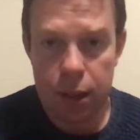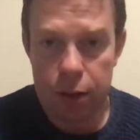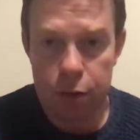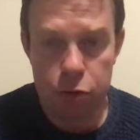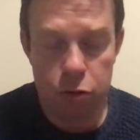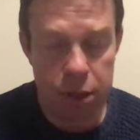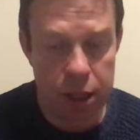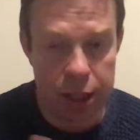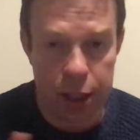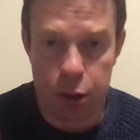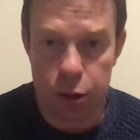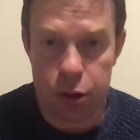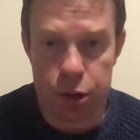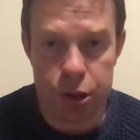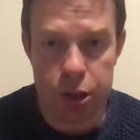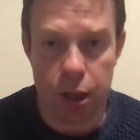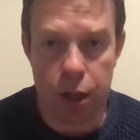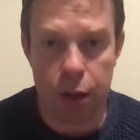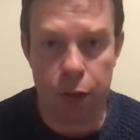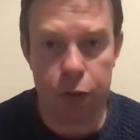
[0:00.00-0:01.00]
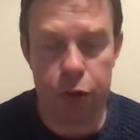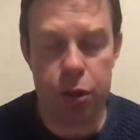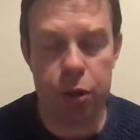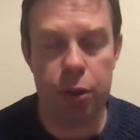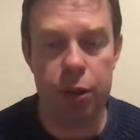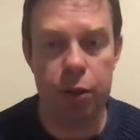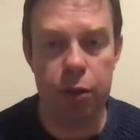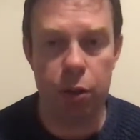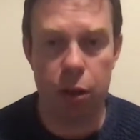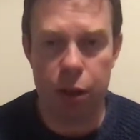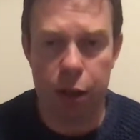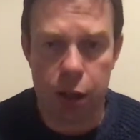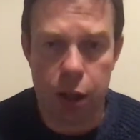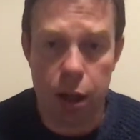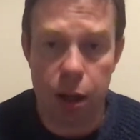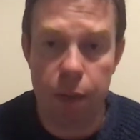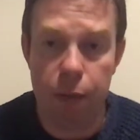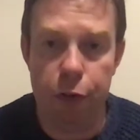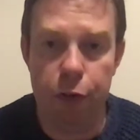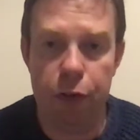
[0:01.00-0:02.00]
really good stuff. So they've got the
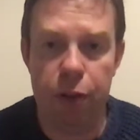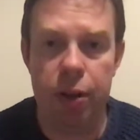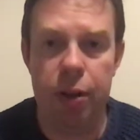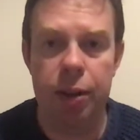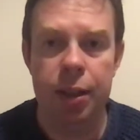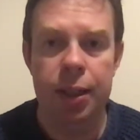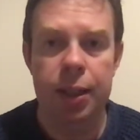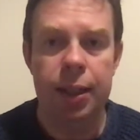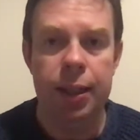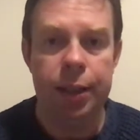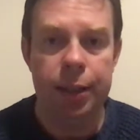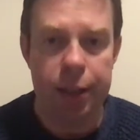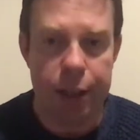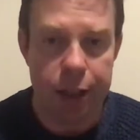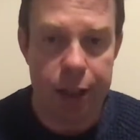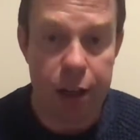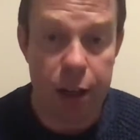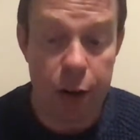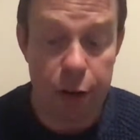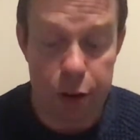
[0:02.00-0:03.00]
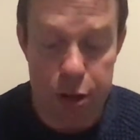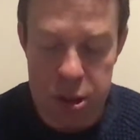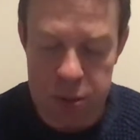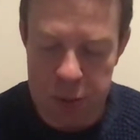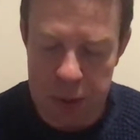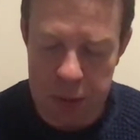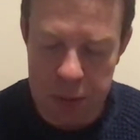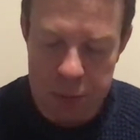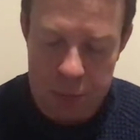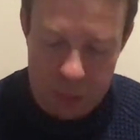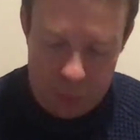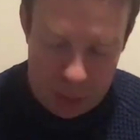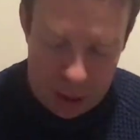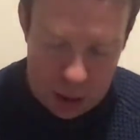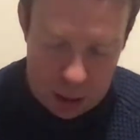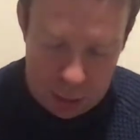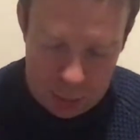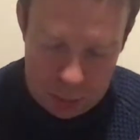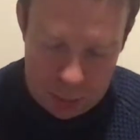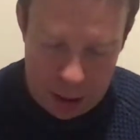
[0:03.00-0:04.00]
comfort, the encouragement.
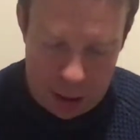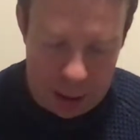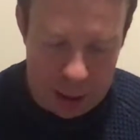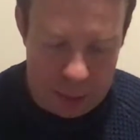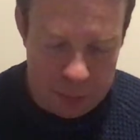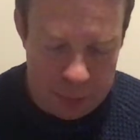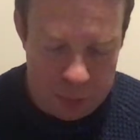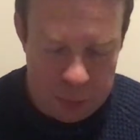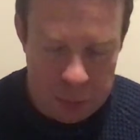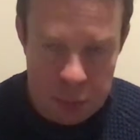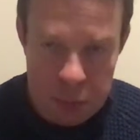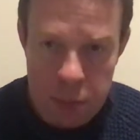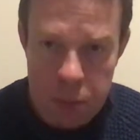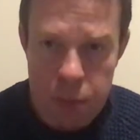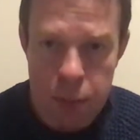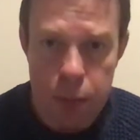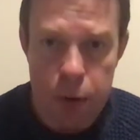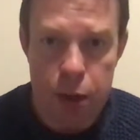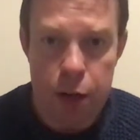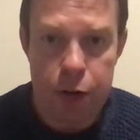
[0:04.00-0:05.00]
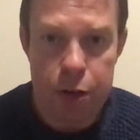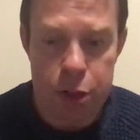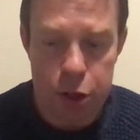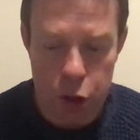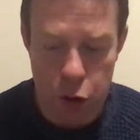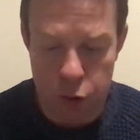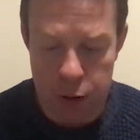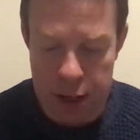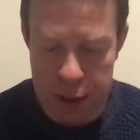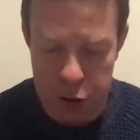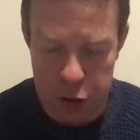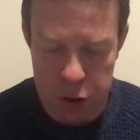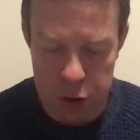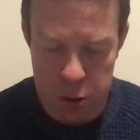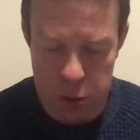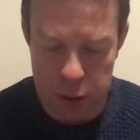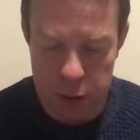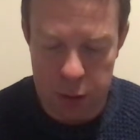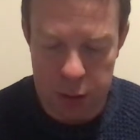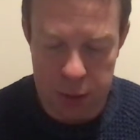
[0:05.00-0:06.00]
Um, there is correction
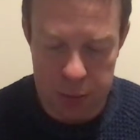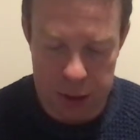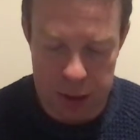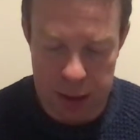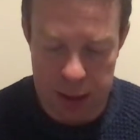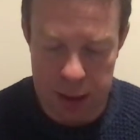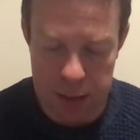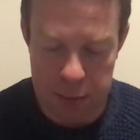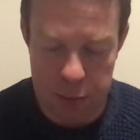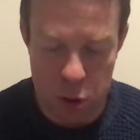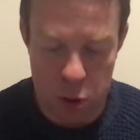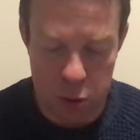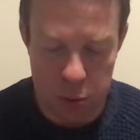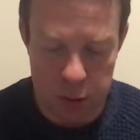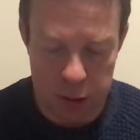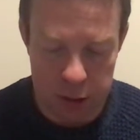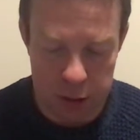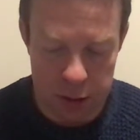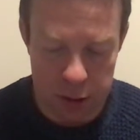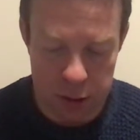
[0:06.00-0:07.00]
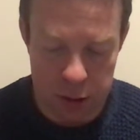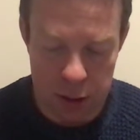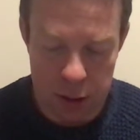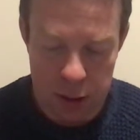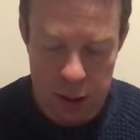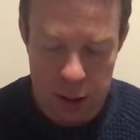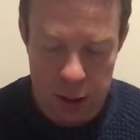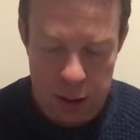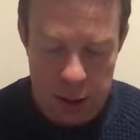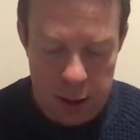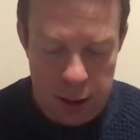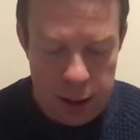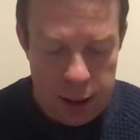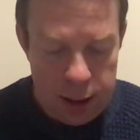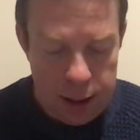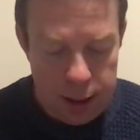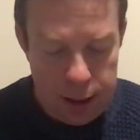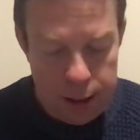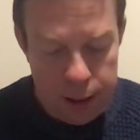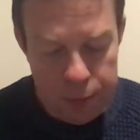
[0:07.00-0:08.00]
as well. I'll come to that in a moment.
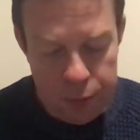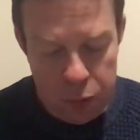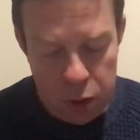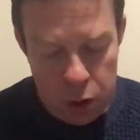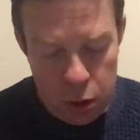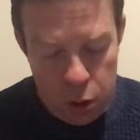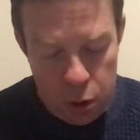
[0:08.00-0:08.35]
Um,